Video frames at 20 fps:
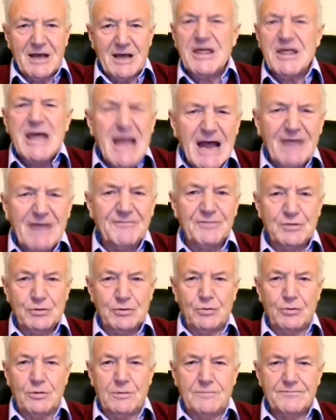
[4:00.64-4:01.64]
They have the
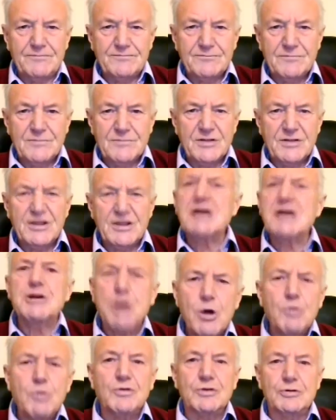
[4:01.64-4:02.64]
law. They
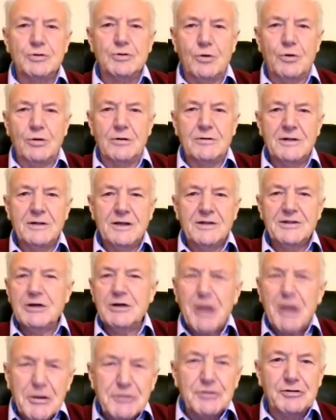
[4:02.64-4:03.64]
know the law.
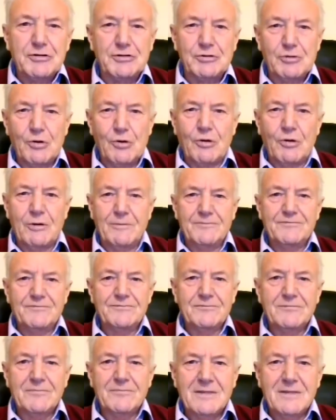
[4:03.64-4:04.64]
They're under the law.
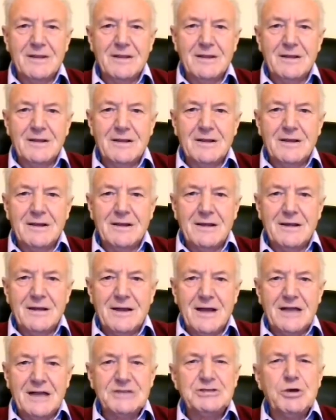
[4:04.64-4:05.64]

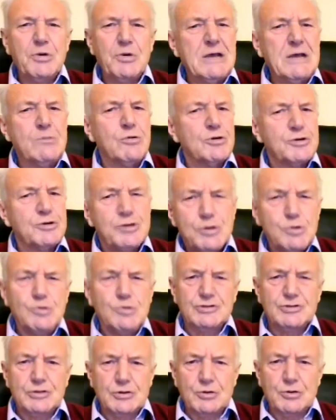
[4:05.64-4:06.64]
And so he will
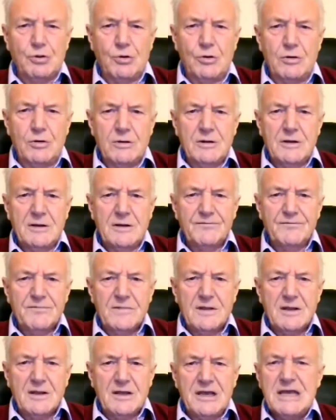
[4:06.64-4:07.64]
use the law.
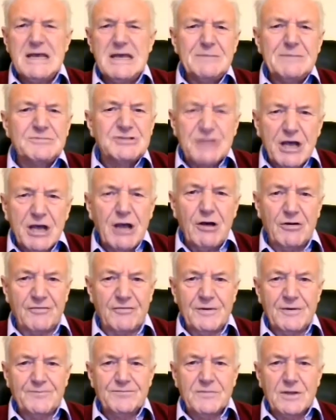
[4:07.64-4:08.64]
He himself
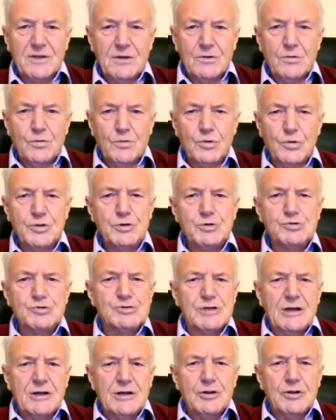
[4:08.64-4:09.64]
will use
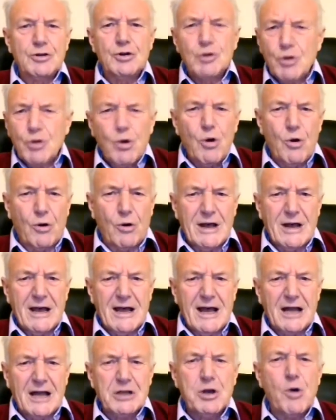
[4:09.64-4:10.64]
the law
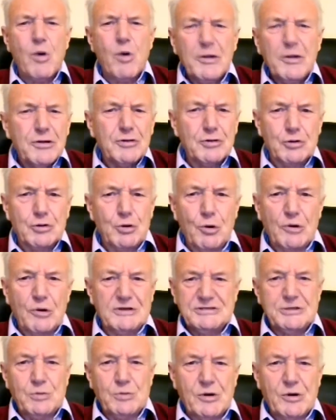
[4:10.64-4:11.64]
and go under the law,
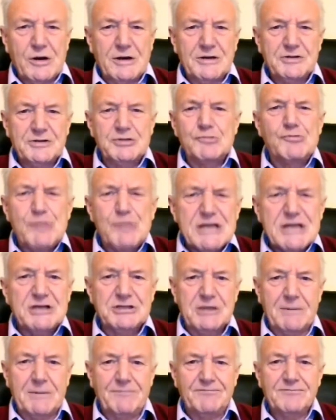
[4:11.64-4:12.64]
as it were, to reach
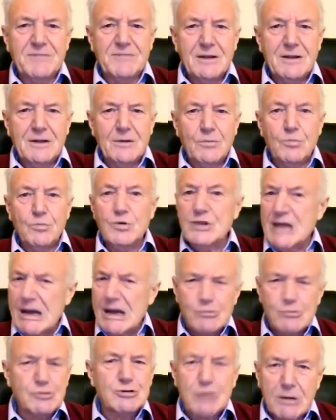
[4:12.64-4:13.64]
them
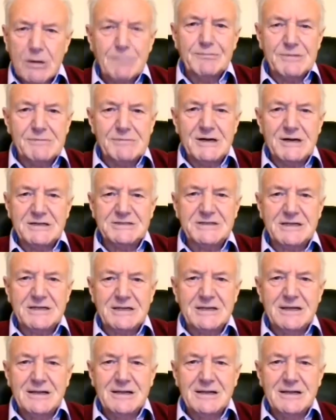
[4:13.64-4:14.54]
without compromising